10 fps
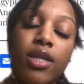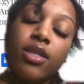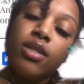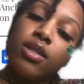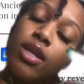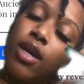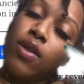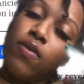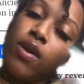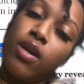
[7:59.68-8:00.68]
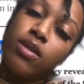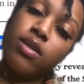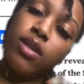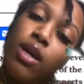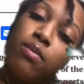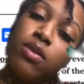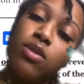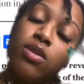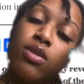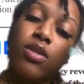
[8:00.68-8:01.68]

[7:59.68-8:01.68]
links to say that they escaped to